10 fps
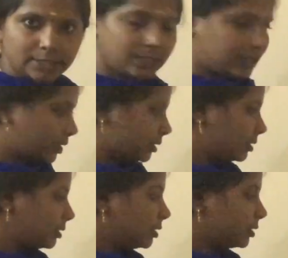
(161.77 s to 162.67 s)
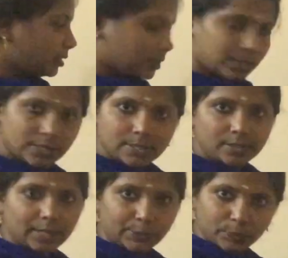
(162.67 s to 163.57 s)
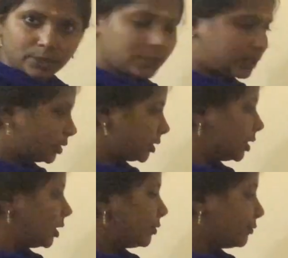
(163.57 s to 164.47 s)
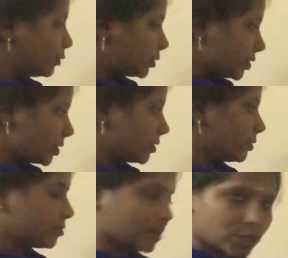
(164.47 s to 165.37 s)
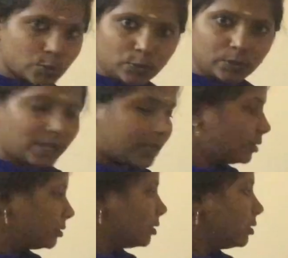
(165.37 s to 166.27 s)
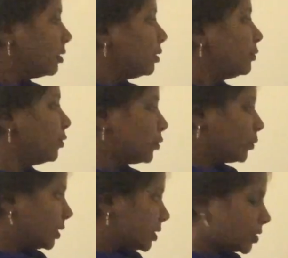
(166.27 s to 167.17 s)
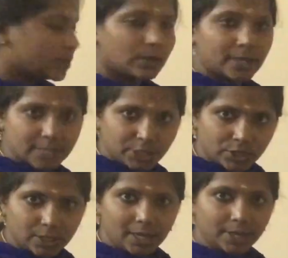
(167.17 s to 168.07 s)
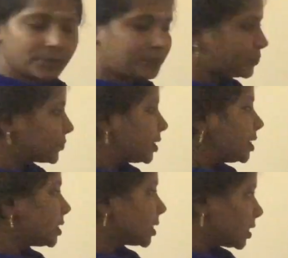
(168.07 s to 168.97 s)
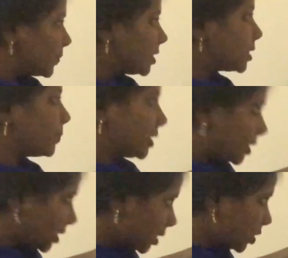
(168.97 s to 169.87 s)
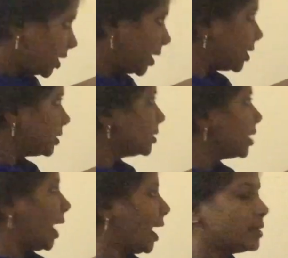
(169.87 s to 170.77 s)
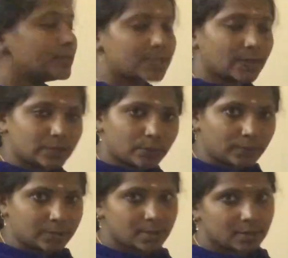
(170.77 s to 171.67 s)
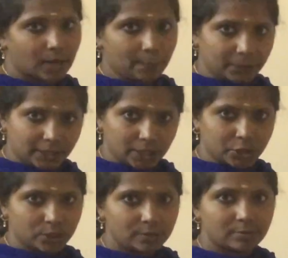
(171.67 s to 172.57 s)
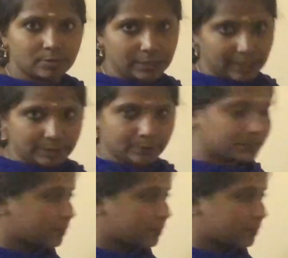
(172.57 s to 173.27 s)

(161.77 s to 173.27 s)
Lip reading: link, third is network, fourth is transport layer, fifth one is session layer, sixth one is presentation layer, and seventh one is application layer.